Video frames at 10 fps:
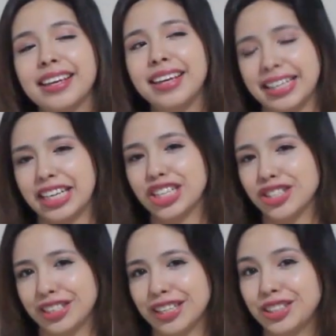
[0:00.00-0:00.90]
Yes, I
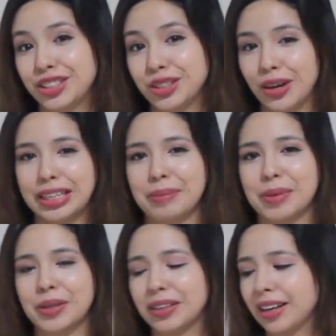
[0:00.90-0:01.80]
just said donkey
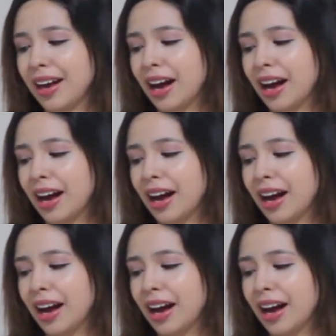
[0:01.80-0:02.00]
milk.